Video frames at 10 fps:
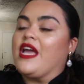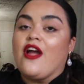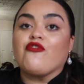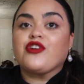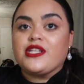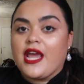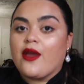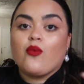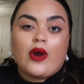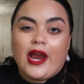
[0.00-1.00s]

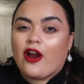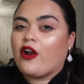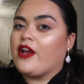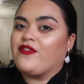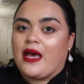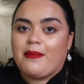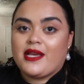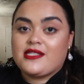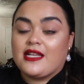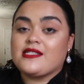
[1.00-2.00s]
everyday wear, if that
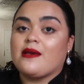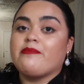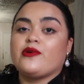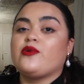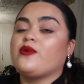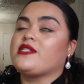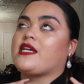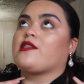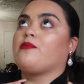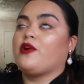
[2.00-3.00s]
makes sense, and Boohoo is
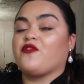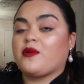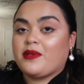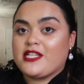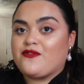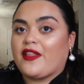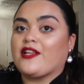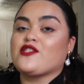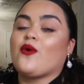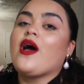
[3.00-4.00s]
like the perfect place for
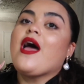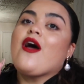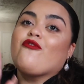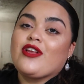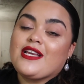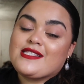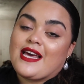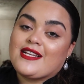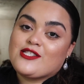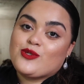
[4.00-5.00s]
that. So really
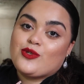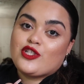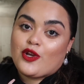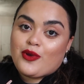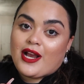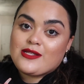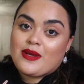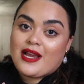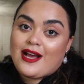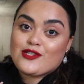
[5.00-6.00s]
excited to show you guys
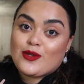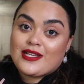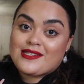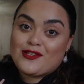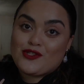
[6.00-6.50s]
what I got, so let's get